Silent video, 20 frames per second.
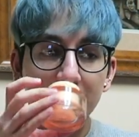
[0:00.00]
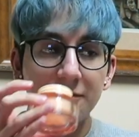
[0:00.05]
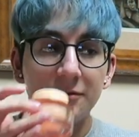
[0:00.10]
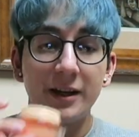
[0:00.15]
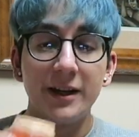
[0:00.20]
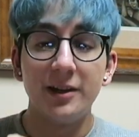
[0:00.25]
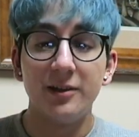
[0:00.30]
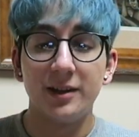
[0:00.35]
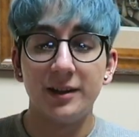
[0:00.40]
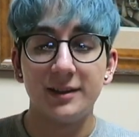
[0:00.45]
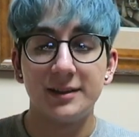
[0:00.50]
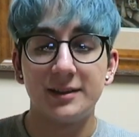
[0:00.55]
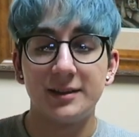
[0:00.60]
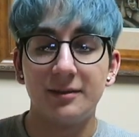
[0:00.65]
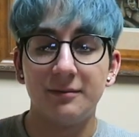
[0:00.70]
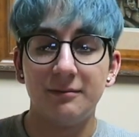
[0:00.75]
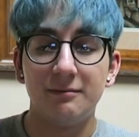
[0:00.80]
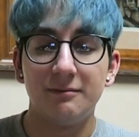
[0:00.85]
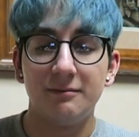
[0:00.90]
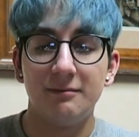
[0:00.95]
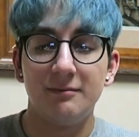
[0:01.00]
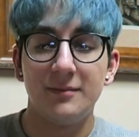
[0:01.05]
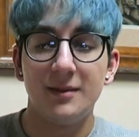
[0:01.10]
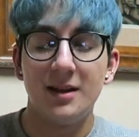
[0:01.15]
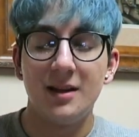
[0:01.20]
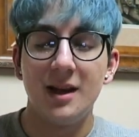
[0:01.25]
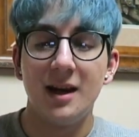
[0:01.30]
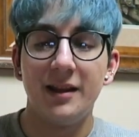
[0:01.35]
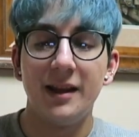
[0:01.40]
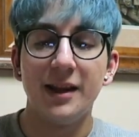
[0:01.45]
fragranced,
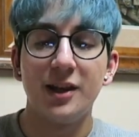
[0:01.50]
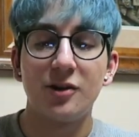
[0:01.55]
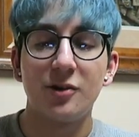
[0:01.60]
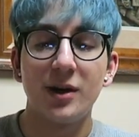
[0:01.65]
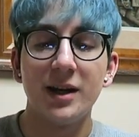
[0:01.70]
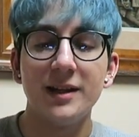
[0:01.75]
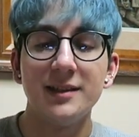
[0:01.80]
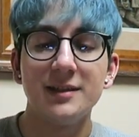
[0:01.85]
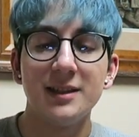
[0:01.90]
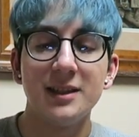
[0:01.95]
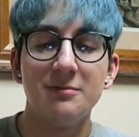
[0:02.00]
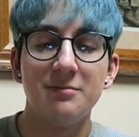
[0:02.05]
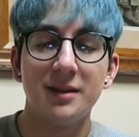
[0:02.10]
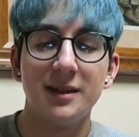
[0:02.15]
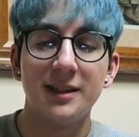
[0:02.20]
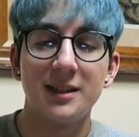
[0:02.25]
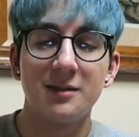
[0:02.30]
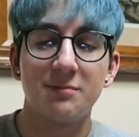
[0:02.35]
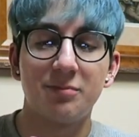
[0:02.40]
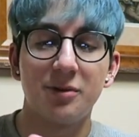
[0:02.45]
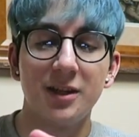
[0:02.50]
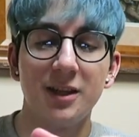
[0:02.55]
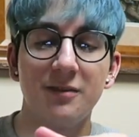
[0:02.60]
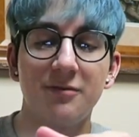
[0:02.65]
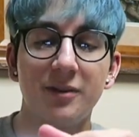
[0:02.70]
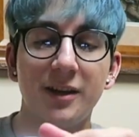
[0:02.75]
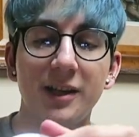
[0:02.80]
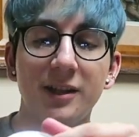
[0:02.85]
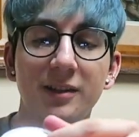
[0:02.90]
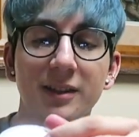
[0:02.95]
not like crazy, but it's pretty
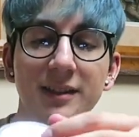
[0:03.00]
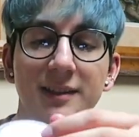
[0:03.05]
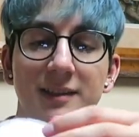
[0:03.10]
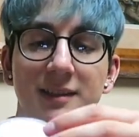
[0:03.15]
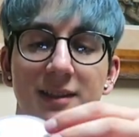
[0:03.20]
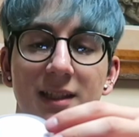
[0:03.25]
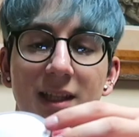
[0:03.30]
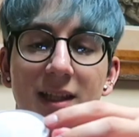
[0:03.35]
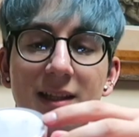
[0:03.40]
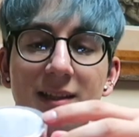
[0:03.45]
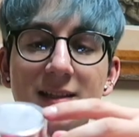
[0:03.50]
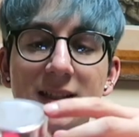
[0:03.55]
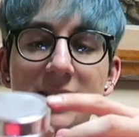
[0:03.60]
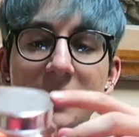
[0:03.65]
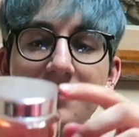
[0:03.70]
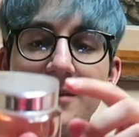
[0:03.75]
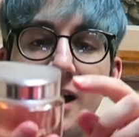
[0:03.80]
fragranced. It's the